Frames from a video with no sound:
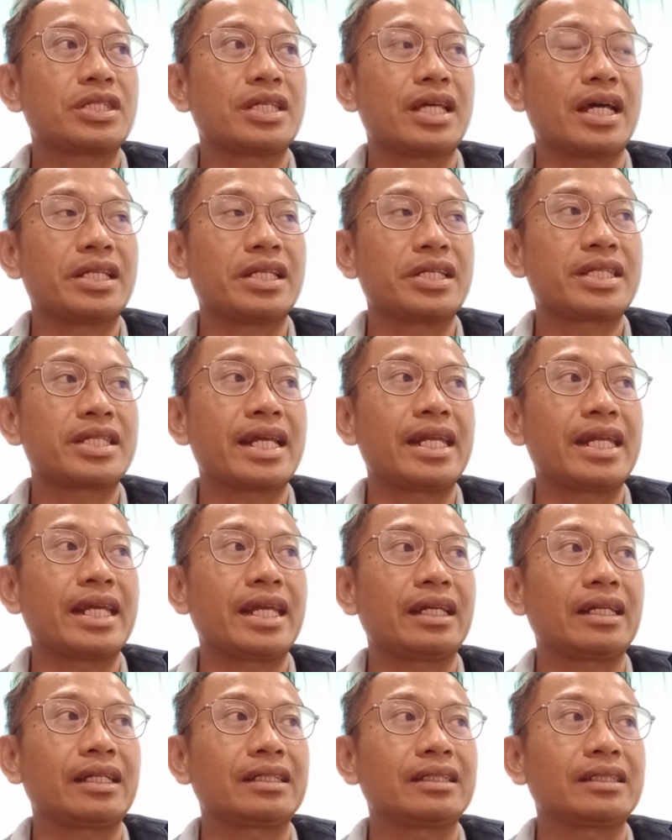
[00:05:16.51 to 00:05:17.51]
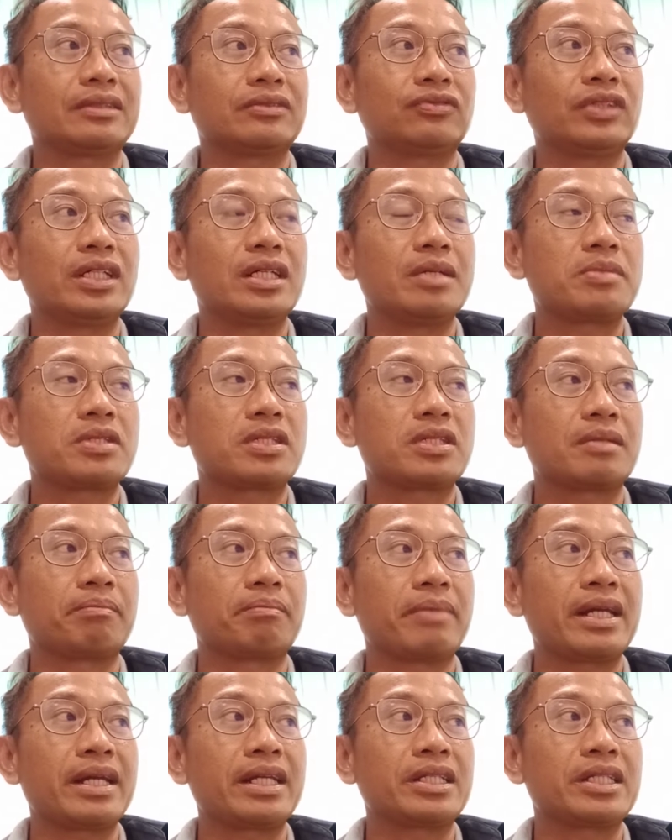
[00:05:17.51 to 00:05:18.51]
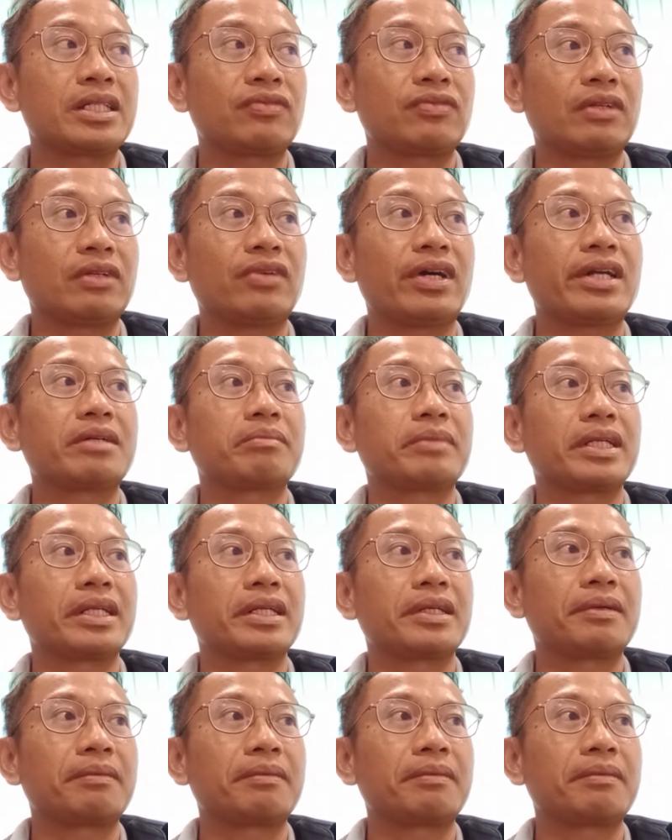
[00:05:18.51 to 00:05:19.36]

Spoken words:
understanding a firm's competitive environment.